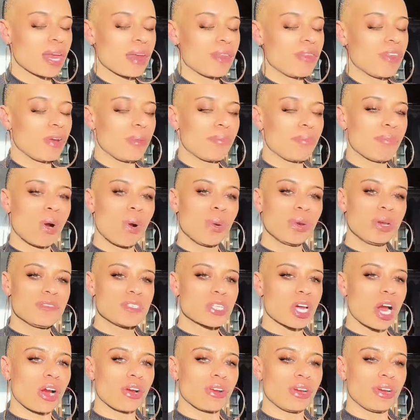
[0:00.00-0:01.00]
Their motives
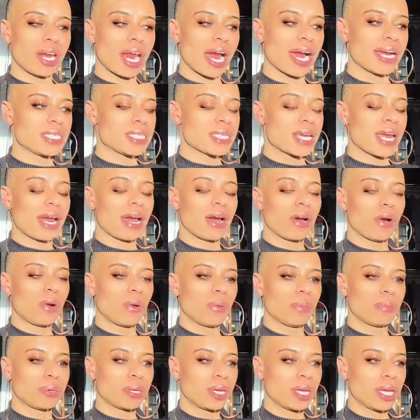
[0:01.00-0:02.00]
are not to
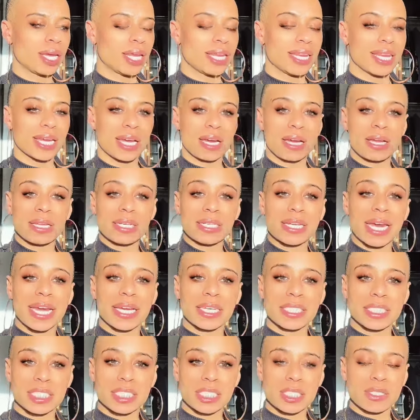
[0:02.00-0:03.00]
help the
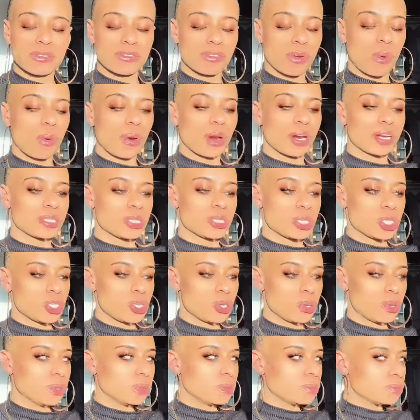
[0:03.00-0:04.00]
collective or
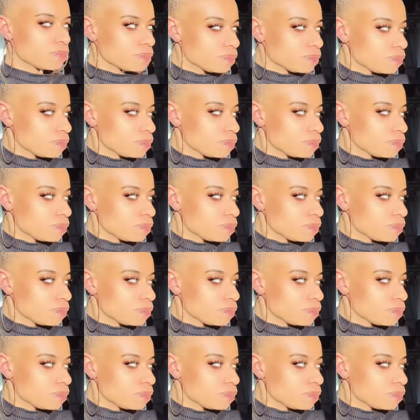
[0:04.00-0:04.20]
to